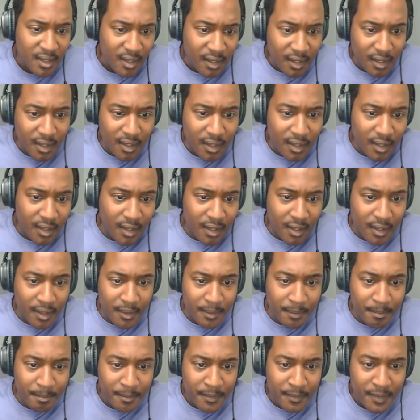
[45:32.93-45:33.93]

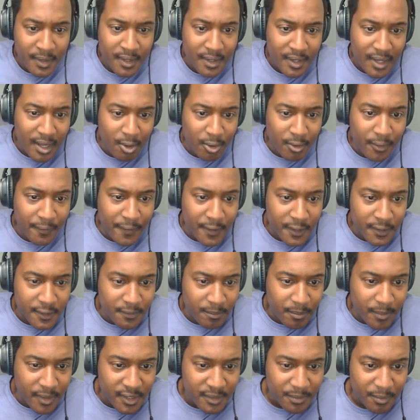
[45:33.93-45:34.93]
I'll confess
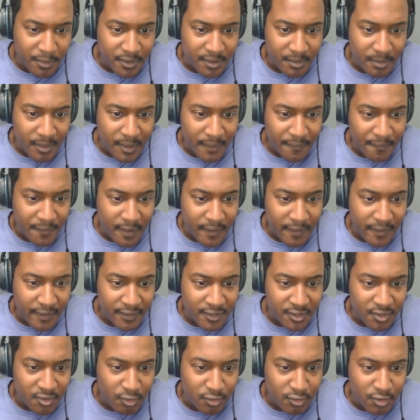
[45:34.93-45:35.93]
from my experience, I'm not fond
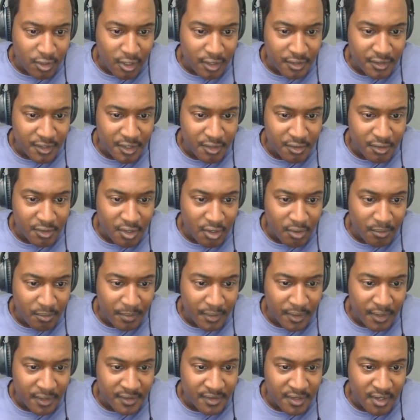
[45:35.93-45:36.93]
of sociology teachers in general
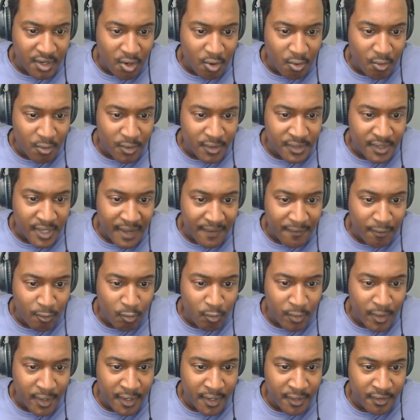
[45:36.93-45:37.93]
because they always have a
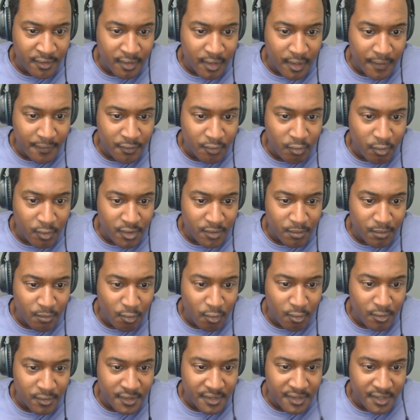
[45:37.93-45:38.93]
way of twist
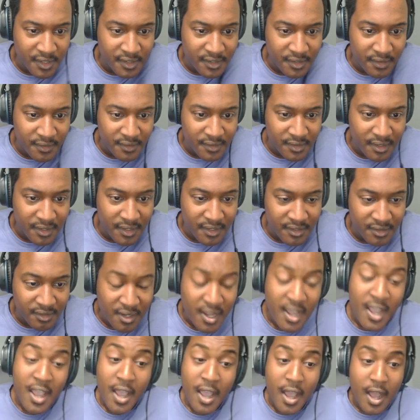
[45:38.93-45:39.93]
morals and say something not
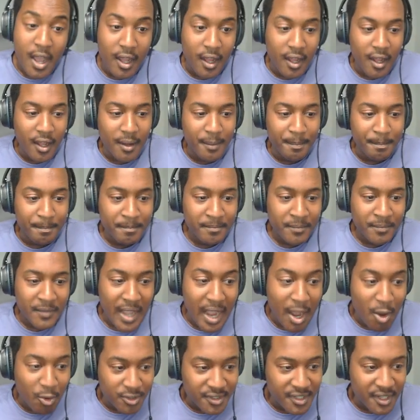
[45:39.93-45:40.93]
necessary. I
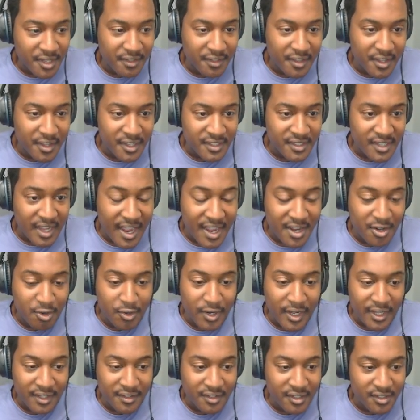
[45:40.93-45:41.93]
will say this: I do
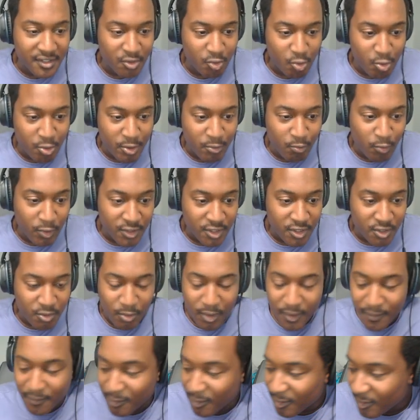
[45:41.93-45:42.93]
not disagree
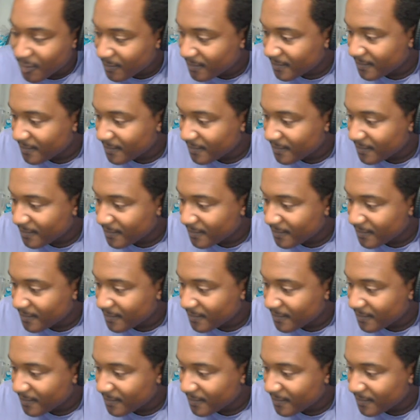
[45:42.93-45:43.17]
whatsoever.